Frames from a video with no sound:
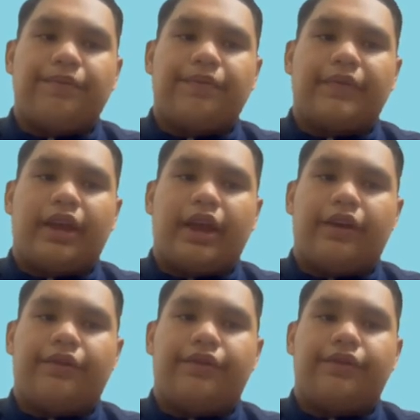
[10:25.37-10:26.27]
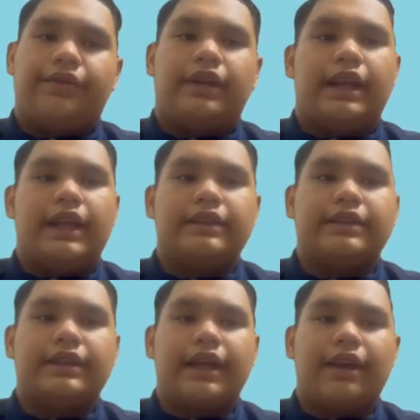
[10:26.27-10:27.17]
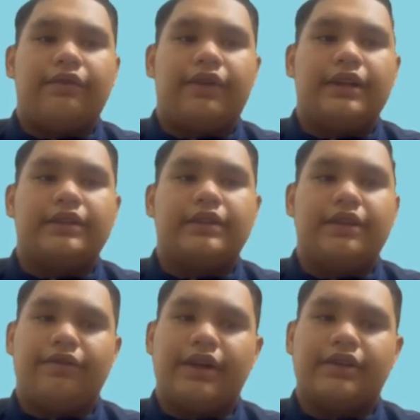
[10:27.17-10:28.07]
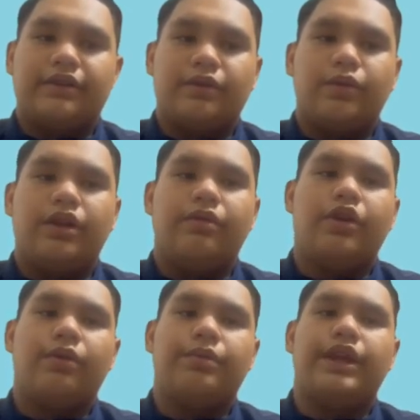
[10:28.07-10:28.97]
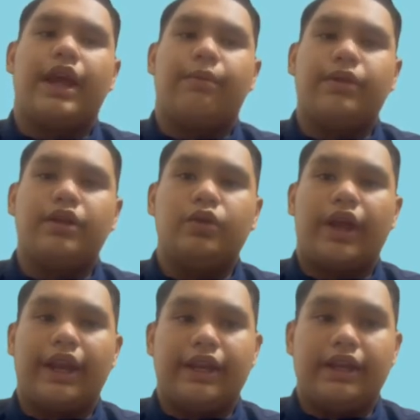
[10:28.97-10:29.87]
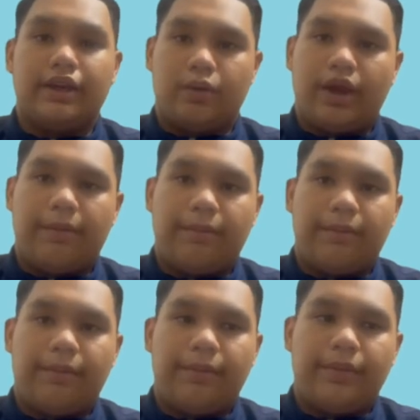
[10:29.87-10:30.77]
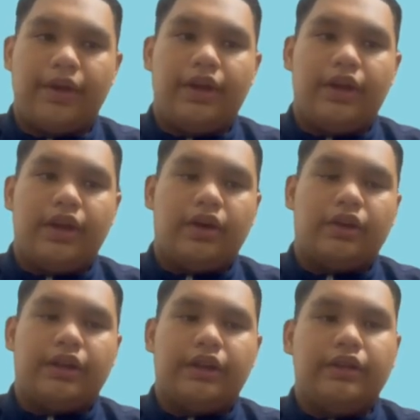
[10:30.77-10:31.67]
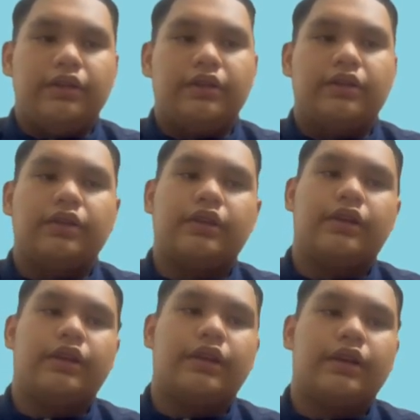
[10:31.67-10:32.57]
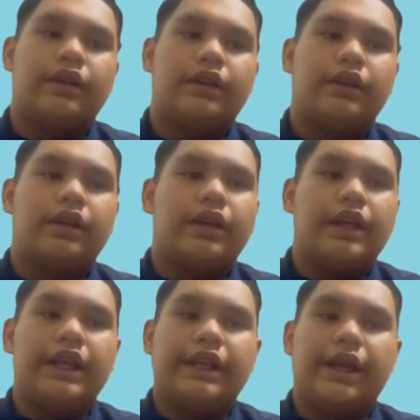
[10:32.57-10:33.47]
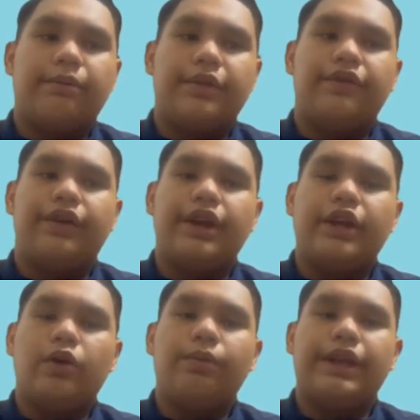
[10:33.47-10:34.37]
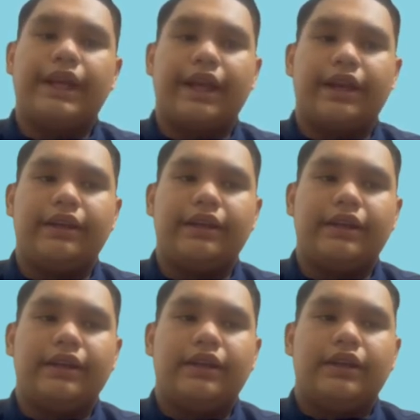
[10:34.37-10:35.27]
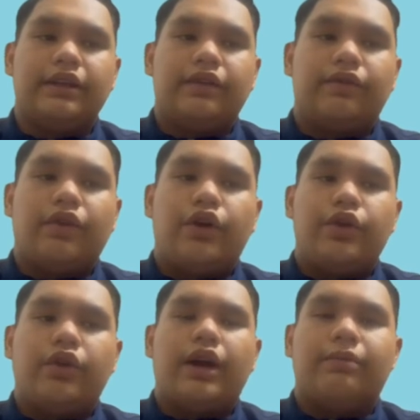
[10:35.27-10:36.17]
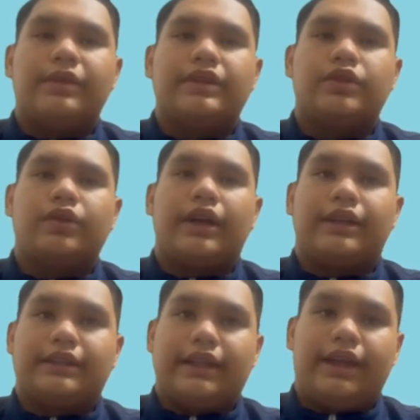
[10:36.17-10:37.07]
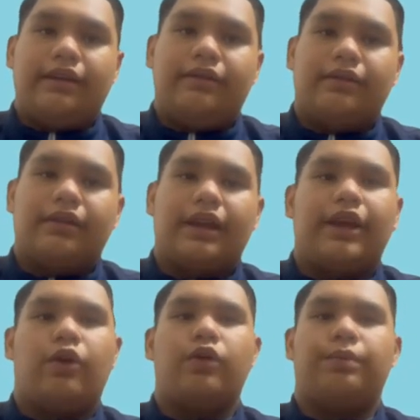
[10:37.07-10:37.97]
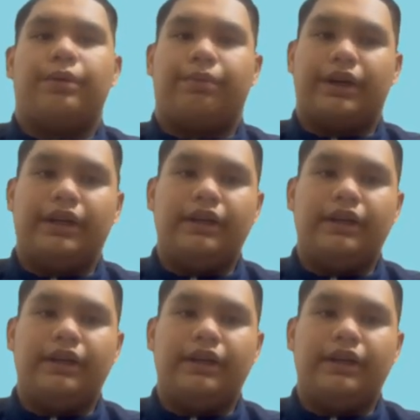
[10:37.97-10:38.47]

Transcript: have less advanced device will not be able to handle the web. Okay, it can be very complicated for newcomers to understand, like old people